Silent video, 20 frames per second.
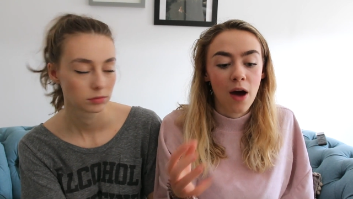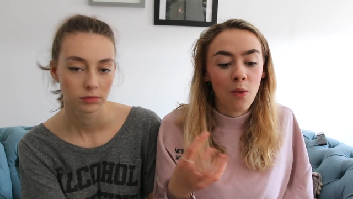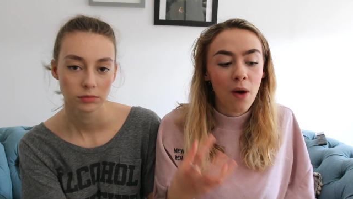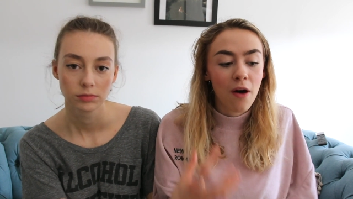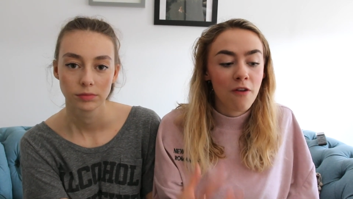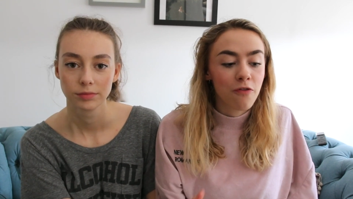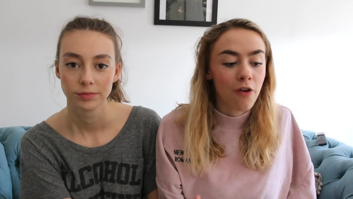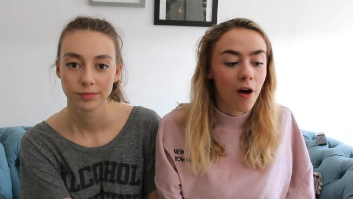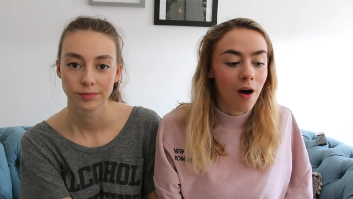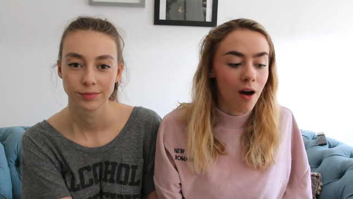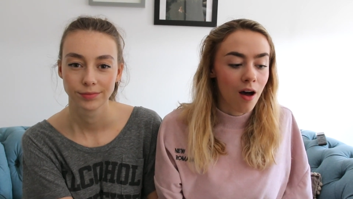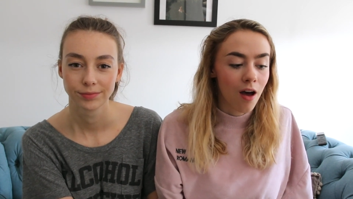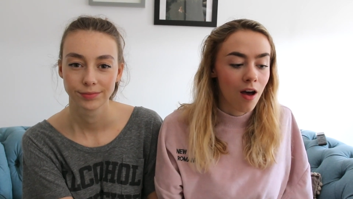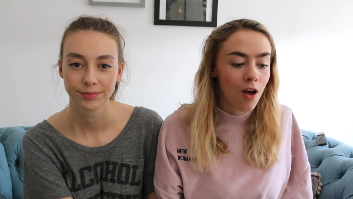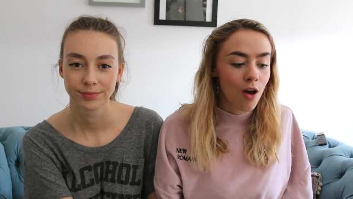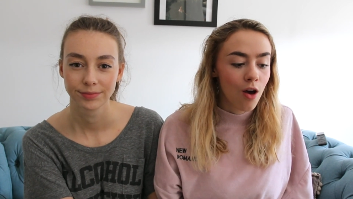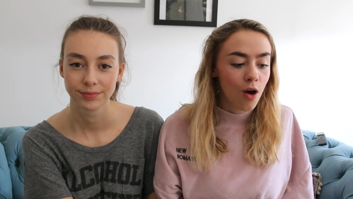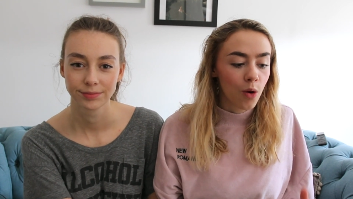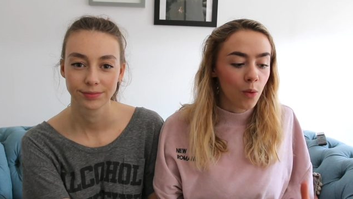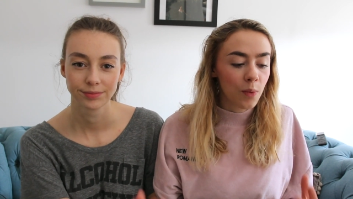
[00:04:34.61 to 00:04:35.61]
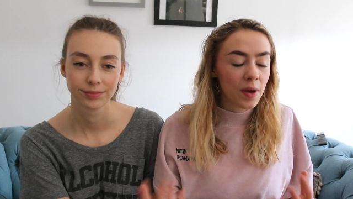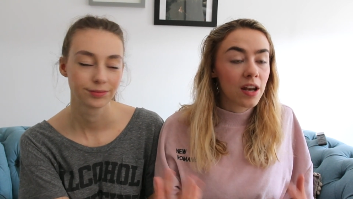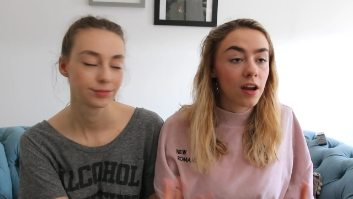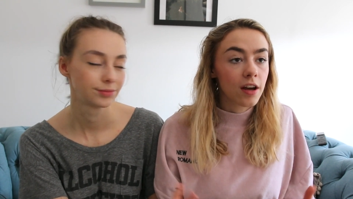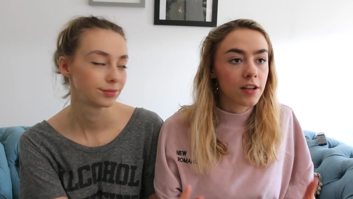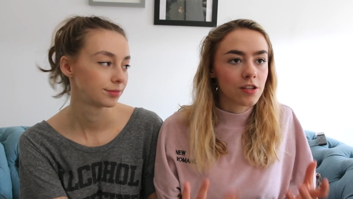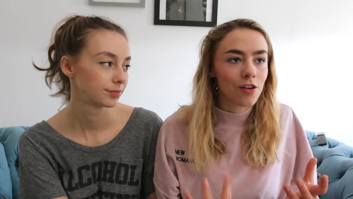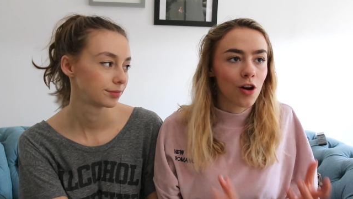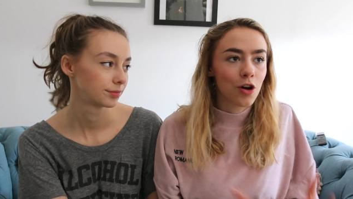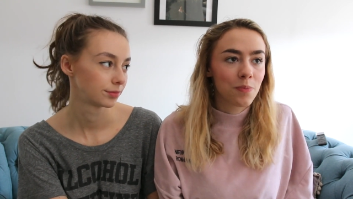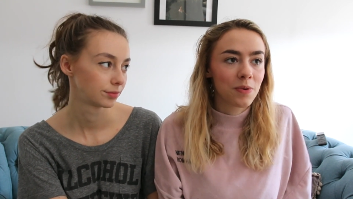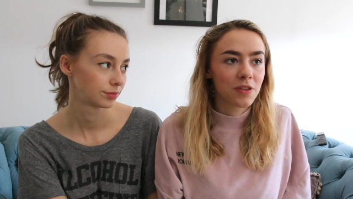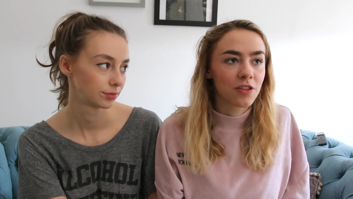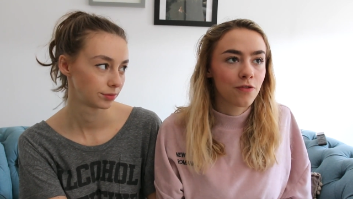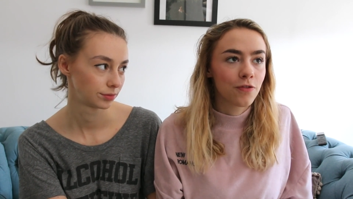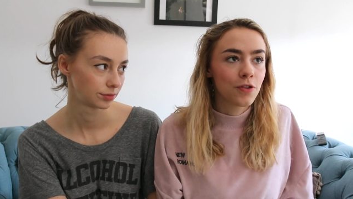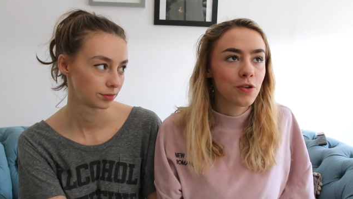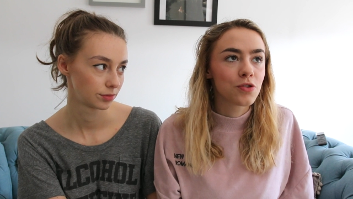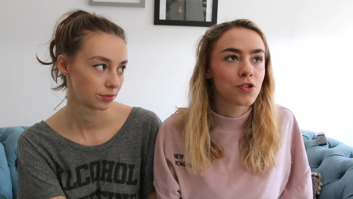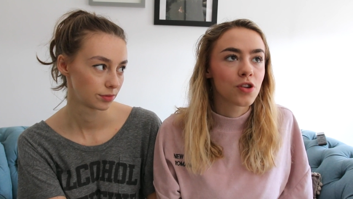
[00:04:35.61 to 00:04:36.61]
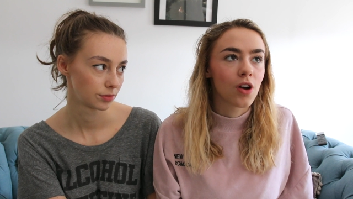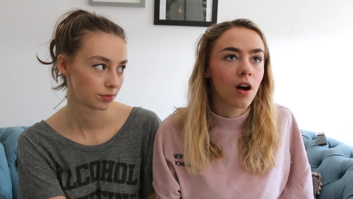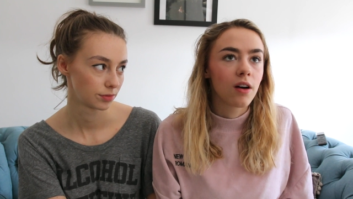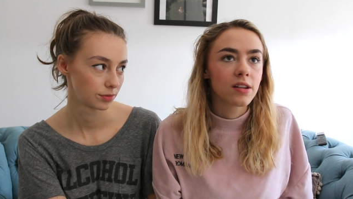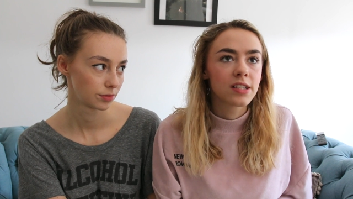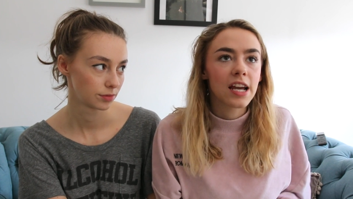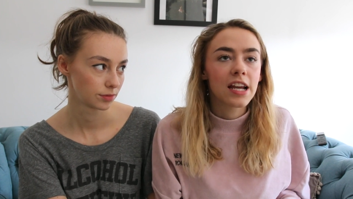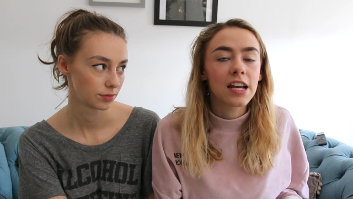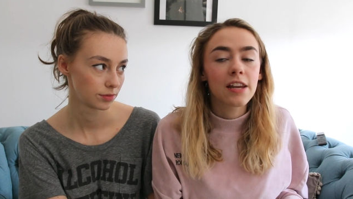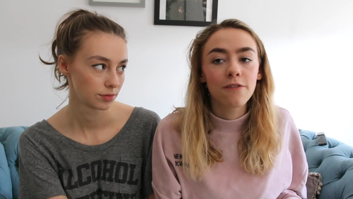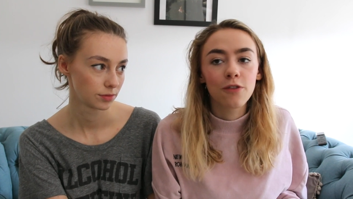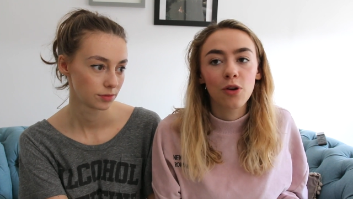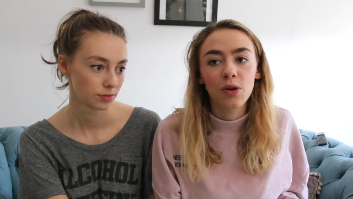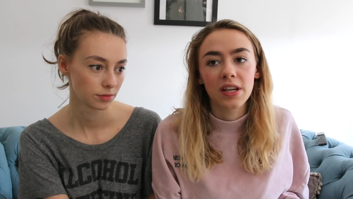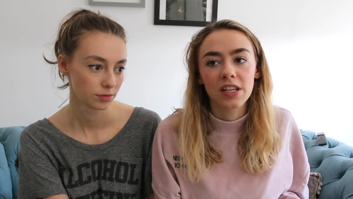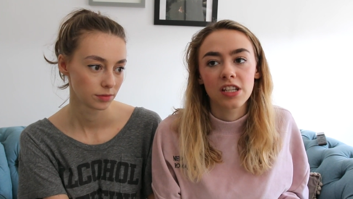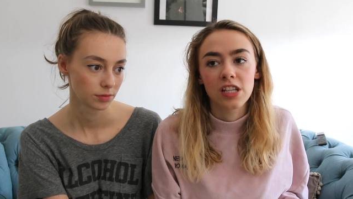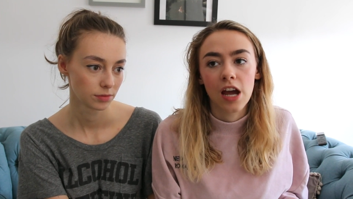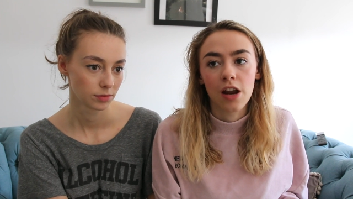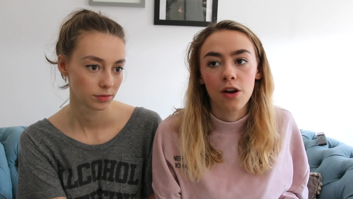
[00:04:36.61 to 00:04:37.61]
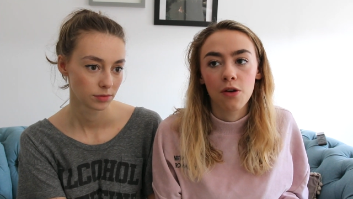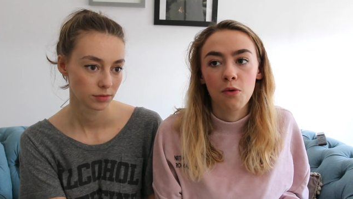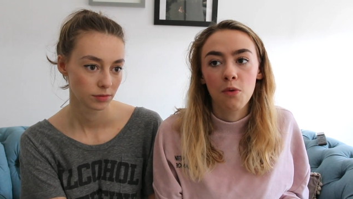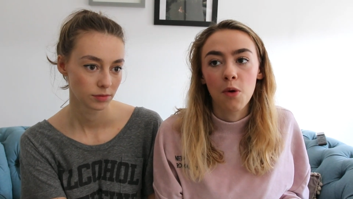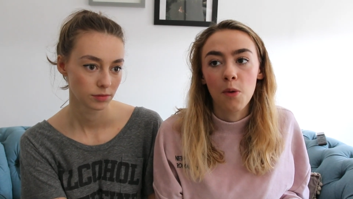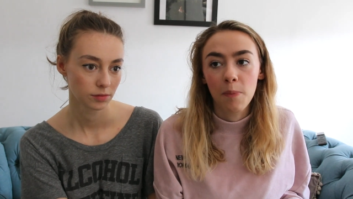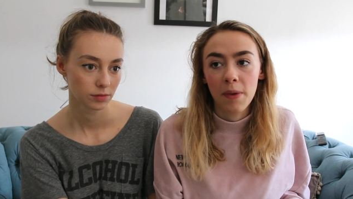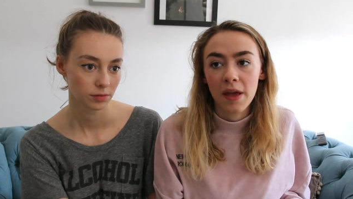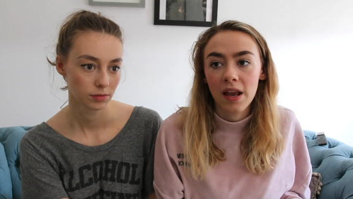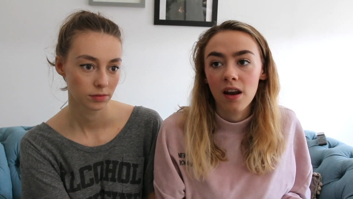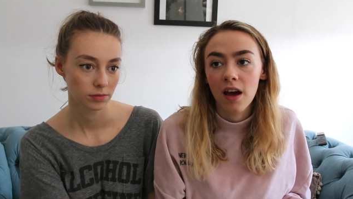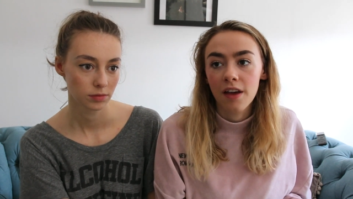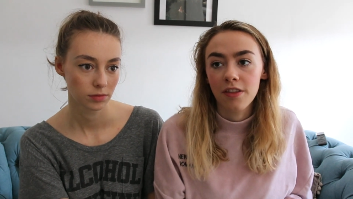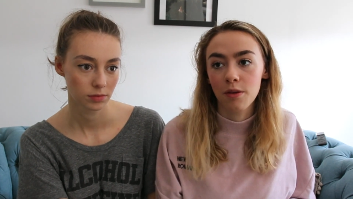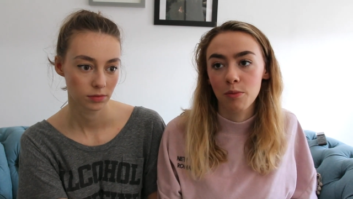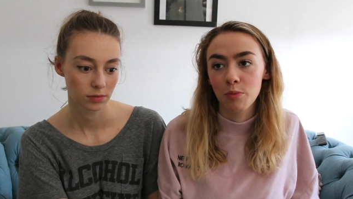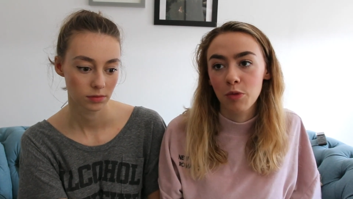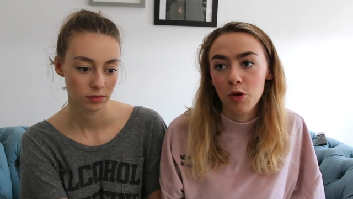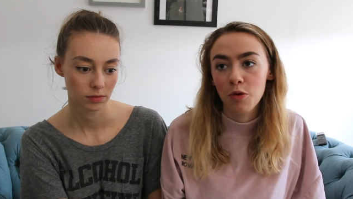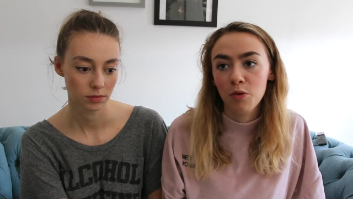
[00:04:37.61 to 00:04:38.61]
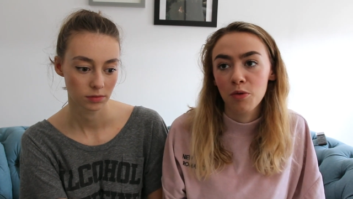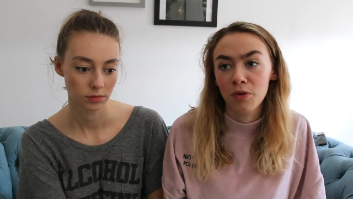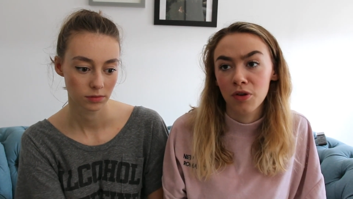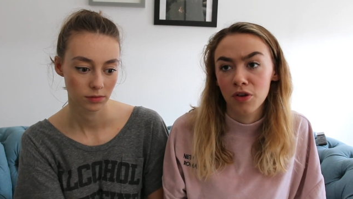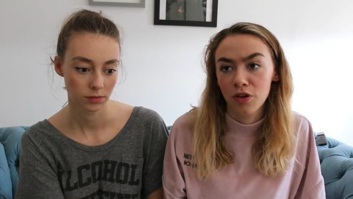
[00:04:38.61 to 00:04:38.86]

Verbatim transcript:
Speaker 1: However, we like to hope in the future our daily vlogging channel will be like the new